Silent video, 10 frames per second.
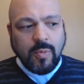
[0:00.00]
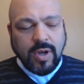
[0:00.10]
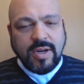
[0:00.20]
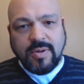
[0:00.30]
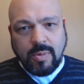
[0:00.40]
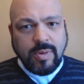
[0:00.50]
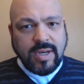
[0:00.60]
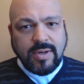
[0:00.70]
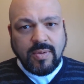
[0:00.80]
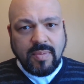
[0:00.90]
We're going to do what we
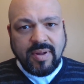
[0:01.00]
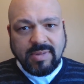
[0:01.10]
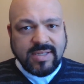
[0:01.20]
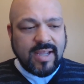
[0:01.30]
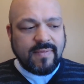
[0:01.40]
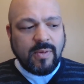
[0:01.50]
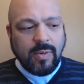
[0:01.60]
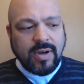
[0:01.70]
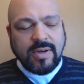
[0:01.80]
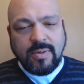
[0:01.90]
need to do in public safety. We're
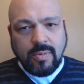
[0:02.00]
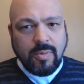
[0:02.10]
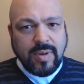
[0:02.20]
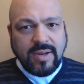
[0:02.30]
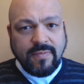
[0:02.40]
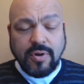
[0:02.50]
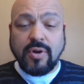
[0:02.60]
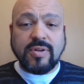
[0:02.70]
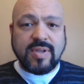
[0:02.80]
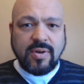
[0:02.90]
going to do what we need for
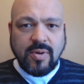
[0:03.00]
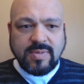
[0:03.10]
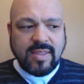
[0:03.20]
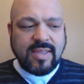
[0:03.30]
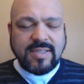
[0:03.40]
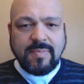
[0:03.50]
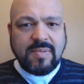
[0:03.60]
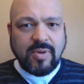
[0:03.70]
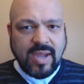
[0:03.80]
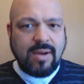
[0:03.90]
nursing homes and things that
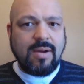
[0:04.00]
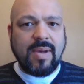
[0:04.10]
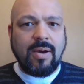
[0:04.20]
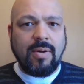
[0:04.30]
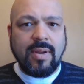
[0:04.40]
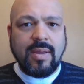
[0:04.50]
people care about.